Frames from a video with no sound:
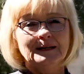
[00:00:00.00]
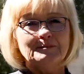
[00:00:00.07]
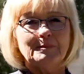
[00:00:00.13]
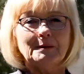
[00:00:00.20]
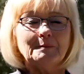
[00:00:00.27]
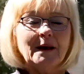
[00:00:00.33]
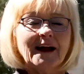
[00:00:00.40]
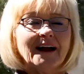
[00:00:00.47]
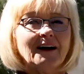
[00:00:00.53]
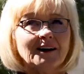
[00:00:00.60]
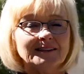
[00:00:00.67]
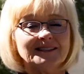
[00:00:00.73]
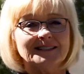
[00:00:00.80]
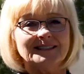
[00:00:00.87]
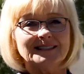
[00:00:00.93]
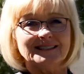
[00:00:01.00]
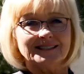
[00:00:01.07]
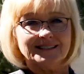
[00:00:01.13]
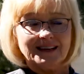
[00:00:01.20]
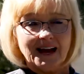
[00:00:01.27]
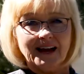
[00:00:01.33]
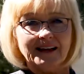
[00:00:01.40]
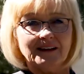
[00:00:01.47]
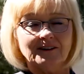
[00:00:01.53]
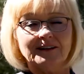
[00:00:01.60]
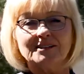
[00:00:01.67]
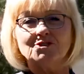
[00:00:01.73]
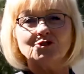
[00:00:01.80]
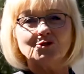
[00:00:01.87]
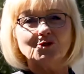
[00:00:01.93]
But my heart's desire
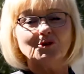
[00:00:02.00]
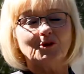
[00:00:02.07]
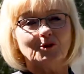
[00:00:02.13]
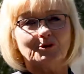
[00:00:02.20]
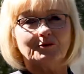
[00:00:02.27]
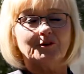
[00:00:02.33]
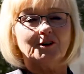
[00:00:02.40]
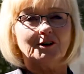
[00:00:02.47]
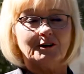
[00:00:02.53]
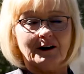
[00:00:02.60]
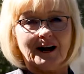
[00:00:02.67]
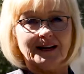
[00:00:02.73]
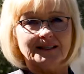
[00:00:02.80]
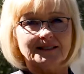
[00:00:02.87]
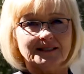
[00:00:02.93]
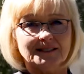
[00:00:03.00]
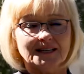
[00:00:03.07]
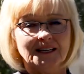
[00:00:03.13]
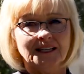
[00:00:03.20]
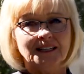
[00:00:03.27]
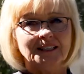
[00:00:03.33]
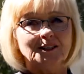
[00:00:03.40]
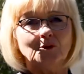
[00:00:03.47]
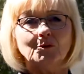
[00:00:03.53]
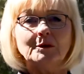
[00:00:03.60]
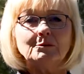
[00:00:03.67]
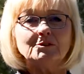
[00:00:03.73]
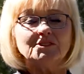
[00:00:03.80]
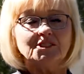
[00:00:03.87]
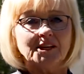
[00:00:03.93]
is through Youth for Christ that we
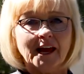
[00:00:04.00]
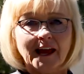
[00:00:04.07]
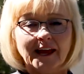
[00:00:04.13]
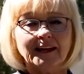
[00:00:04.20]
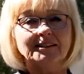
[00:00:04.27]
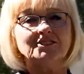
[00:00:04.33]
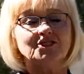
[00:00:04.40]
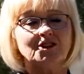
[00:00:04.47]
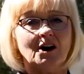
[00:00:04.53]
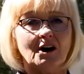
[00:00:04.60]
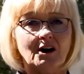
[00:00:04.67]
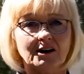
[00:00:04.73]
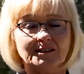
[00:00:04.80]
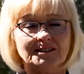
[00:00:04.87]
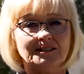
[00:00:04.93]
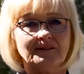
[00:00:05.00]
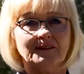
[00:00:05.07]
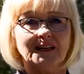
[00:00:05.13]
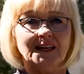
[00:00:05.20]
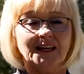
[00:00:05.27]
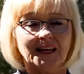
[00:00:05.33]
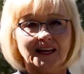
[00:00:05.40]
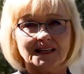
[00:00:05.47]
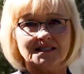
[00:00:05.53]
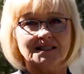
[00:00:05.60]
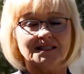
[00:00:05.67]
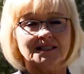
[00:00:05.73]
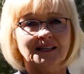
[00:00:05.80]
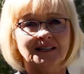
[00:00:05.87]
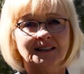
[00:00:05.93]
will change the hearts of the kids
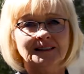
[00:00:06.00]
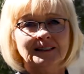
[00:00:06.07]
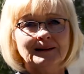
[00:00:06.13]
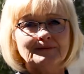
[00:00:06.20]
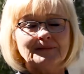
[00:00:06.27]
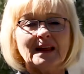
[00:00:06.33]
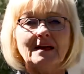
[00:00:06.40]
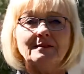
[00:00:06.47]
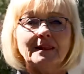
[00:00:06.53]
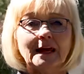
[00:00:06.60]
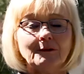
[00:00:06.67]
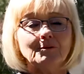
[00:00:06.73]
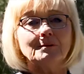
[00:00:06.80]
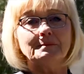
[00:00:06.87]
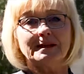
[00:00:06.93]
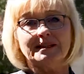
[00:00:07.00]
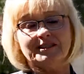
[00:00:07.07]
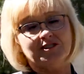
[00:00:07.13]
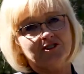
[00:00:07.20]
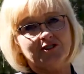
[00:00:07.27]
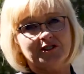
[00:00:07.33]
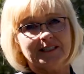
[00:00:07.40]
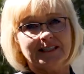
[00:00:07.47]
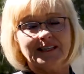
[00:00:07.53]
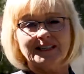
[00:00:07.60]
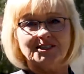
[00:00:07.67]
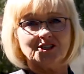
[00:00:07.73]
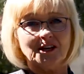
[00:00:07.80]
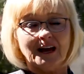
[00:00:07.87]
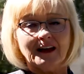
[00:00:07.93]
and they will minister to
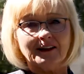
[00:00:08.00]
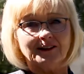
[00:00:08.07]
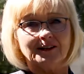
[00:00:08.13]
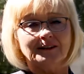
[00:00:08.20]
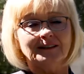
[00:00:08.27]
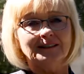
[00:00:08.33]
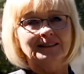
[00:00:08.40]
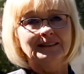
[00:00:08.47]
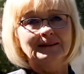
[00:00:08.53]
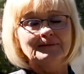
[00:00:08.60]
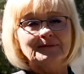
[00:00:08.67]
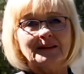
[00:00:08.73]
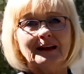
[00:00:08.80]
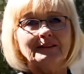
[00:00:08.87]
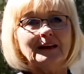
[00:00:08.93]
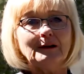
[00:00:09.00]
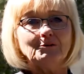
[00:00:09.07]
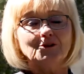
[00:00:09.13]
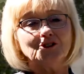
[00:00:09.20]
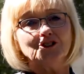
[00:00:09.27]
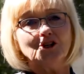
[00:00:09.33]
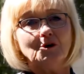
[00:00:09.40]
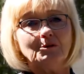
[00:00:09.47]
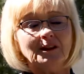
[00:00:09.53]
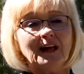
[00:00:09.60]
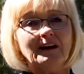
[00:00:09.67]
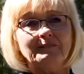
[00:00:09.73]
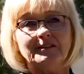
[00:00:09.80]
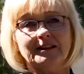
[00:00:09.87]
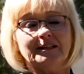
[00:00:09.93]
each other and they will show
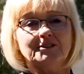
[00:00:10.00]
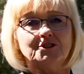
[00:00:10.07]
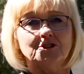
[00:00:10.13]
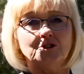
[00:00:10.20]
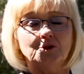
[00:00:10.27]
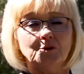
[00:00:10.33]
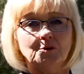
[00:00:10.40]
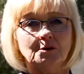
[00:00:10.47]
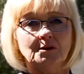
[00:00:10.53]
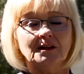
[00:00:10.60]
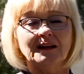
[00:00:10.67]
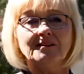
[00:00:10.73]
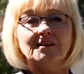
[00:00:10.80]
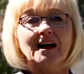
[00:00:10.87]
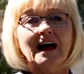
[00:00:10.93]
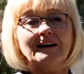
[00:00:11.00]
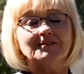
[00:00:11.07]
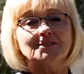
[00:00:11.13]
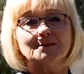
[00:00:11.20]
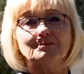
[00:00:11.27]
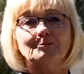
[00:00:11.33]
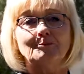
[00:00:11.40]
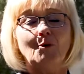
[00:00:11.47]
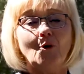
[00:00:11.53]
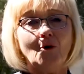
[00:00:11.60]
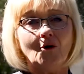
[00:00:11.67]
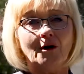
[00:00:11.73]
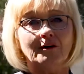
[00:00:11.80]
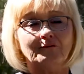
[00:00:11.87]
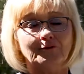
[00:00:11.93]
love in their school and they'll have
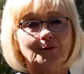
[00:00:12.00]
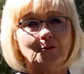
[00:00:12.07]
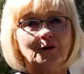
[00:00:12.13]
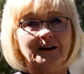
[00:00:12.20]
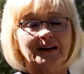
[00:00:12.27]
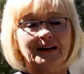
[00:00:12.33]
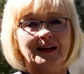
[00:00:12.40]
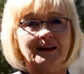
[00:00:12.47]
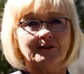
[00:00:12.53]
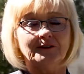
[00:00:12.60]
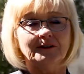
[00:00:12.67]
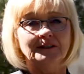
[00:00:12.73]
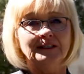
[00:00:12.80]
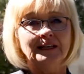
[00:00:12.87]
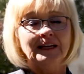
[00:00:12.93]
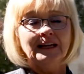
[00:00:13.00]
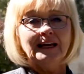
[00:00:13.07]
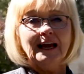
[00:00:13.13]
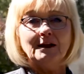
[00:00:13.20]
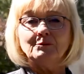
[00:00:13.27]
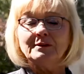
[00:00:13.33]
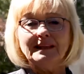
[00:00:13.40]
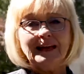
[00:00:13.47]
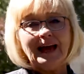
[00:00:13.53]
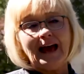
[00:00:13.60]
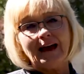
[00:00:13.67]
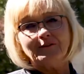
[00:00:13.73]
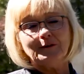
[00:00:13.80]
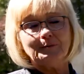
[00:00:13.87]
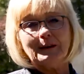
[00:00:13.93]
support from one another. And when they
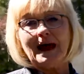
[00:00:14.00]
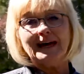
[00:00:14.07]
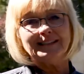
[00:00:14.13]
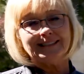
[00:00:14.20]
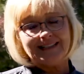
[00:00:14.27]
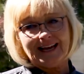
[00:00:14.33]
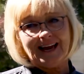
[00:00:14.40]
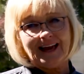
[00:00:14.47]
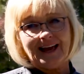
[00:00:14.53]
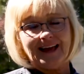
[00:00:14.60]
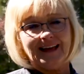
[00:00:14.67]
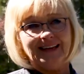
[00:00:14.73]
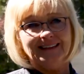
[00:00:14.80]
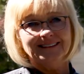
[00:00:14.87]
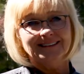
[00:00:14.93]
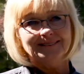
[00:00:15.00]
have a bad day,